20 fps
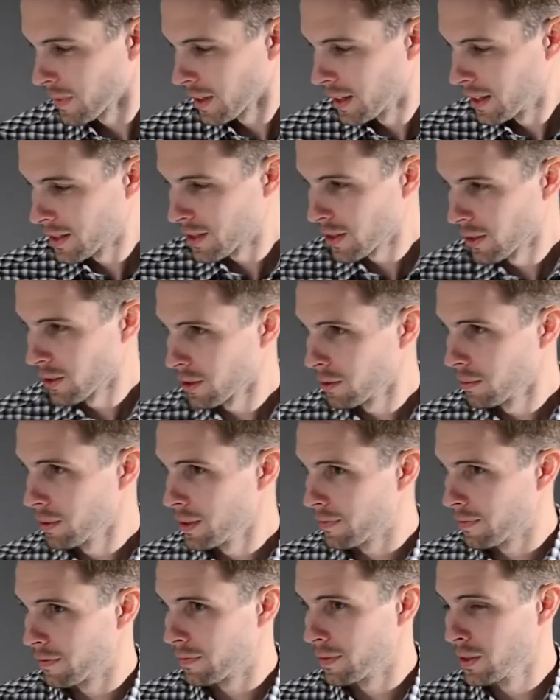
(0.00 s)
In total,
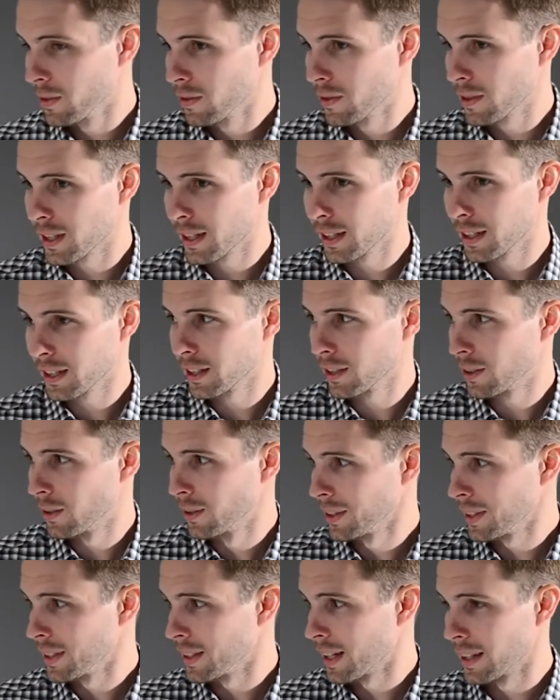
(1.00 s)
we've used
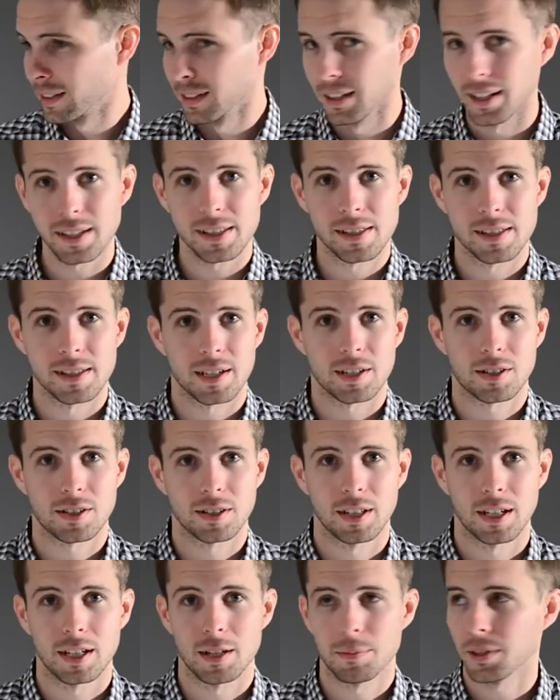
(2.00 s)
only 9 lights to
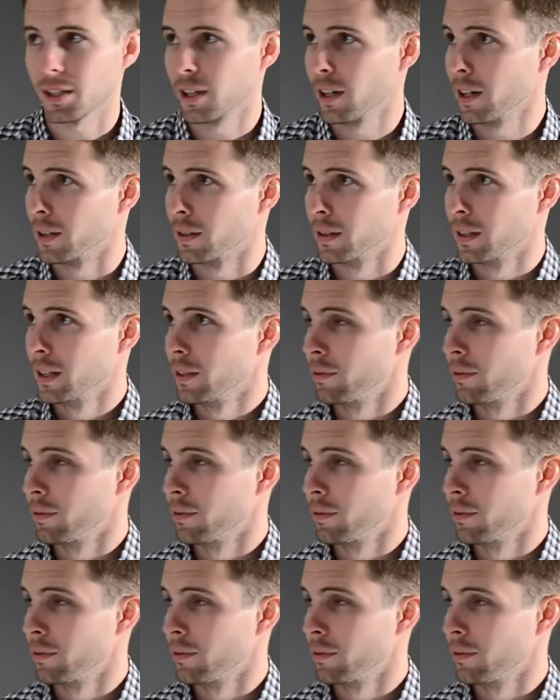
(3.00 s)
actually light up the car.